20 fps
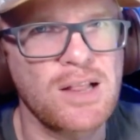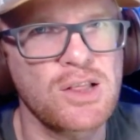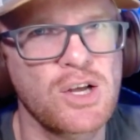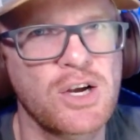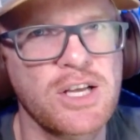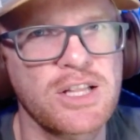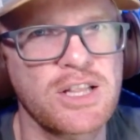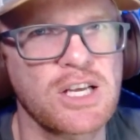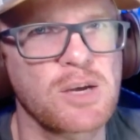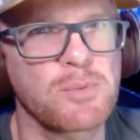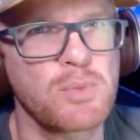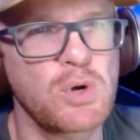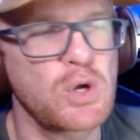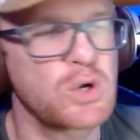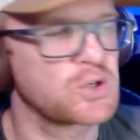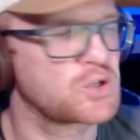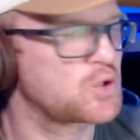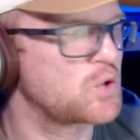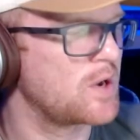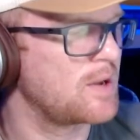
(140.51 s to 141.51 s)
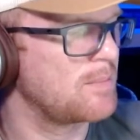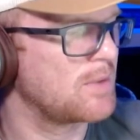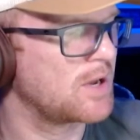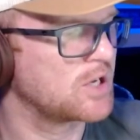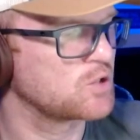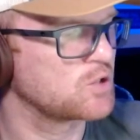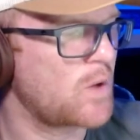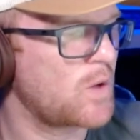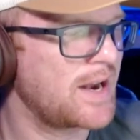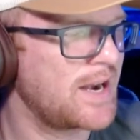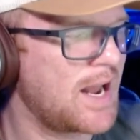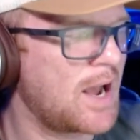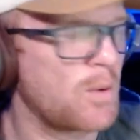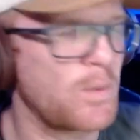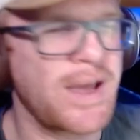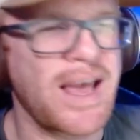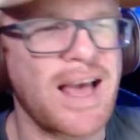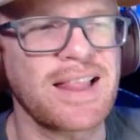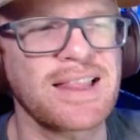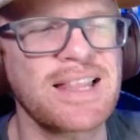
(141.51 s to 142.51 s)
look at the computer screen, because right now
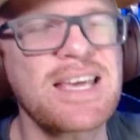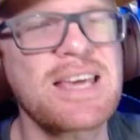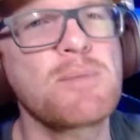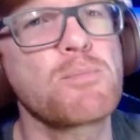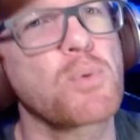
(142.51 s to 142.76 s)
we got Lee